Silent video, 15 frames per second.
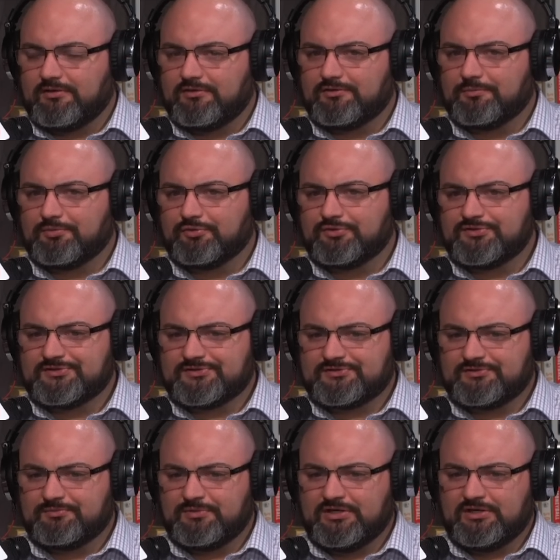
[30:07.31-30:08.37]
The Bruins,
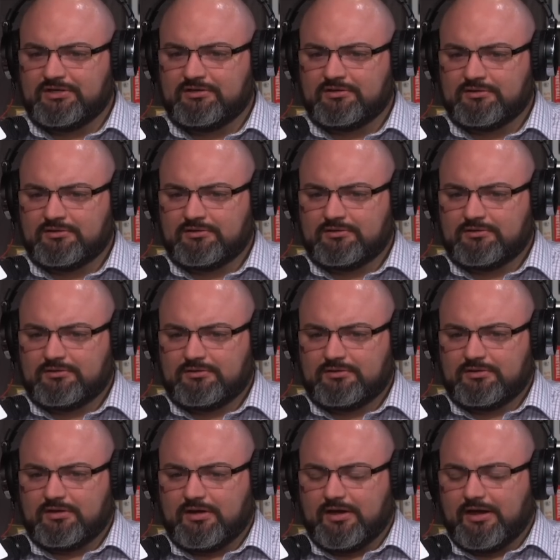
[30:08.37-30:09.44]
to me,
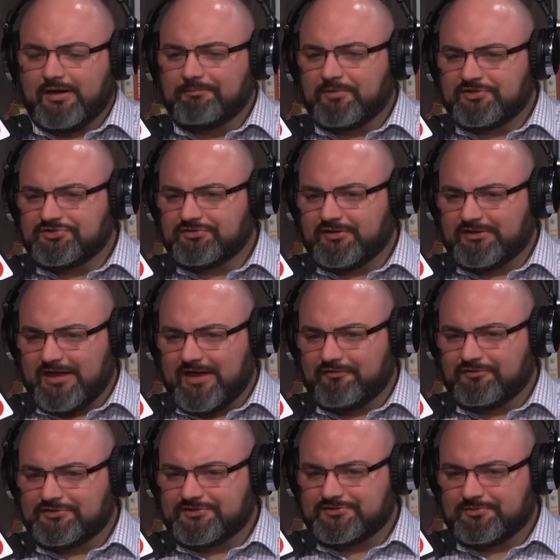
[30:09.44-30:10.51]
I'm not sure on
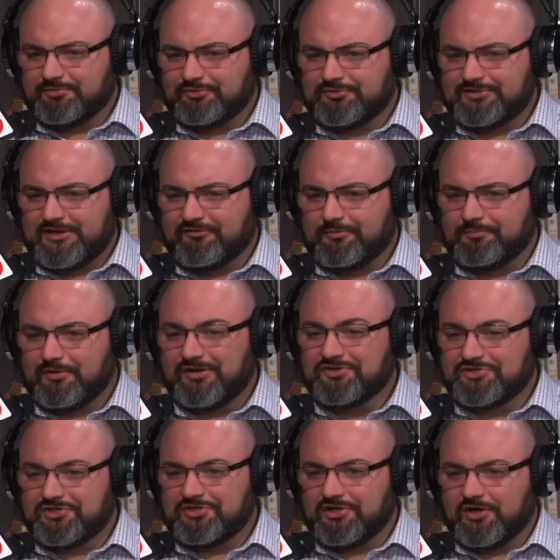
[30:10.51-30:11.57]
average because the Bruins have a
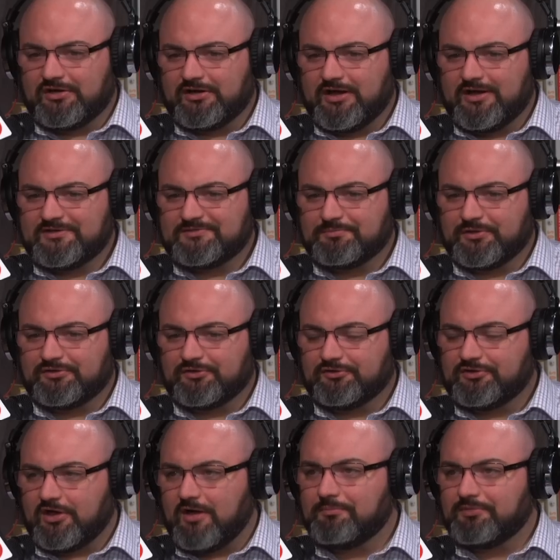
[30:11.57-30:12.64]
bunch of young guys, but their
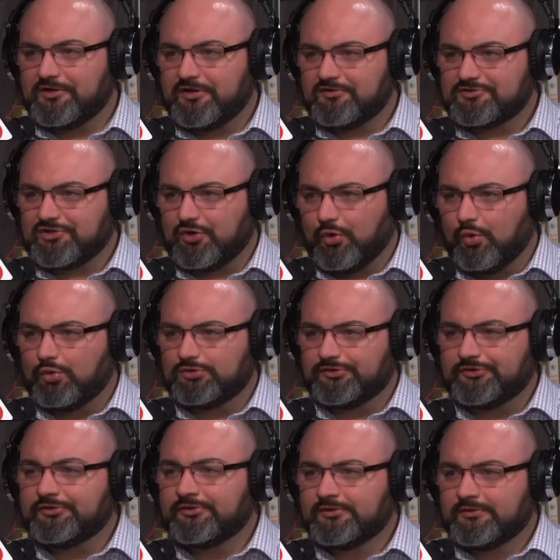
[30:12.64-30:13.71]
top players are
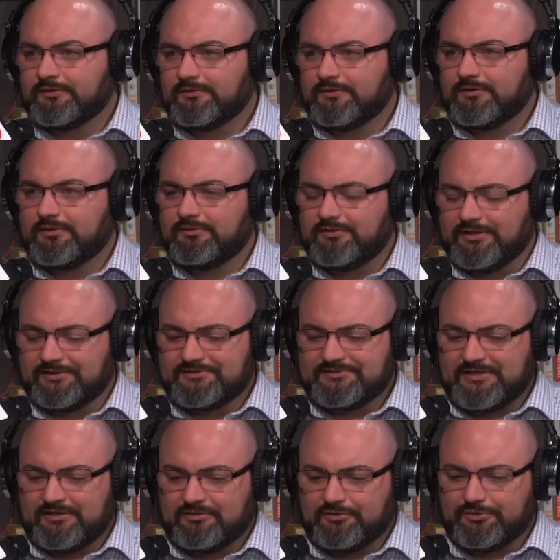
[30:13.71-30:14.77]
older than
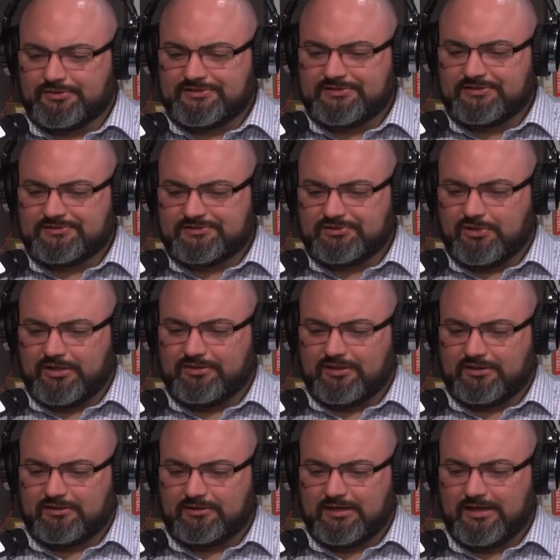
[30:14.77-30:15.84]
St. Louis is. So I
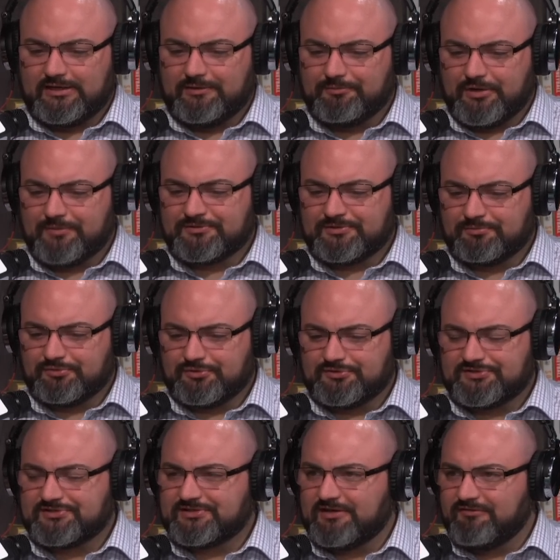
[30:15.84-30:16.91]
think any bumps and
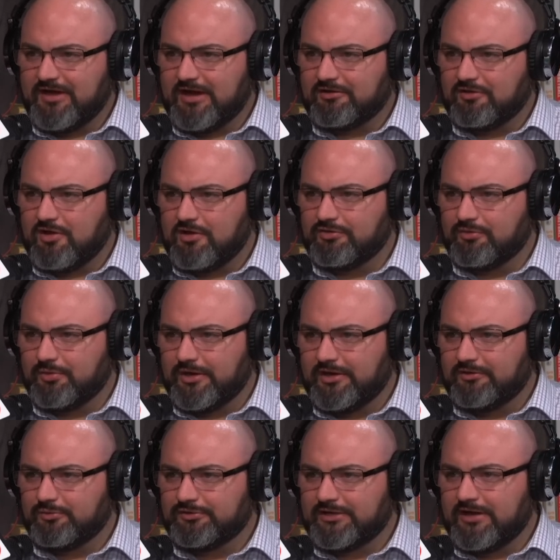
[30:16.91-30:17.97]
bruises they've had along the way
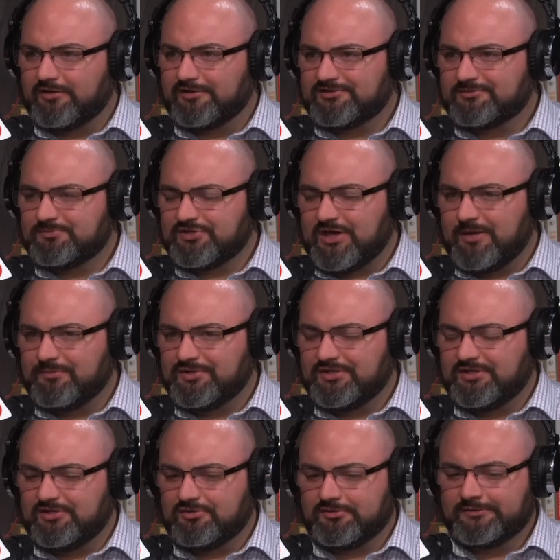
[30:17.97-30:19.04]
will now get some time to
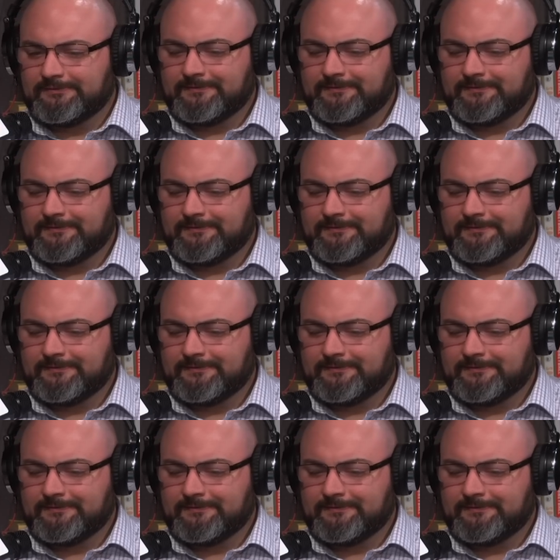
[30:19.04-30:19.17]
heal.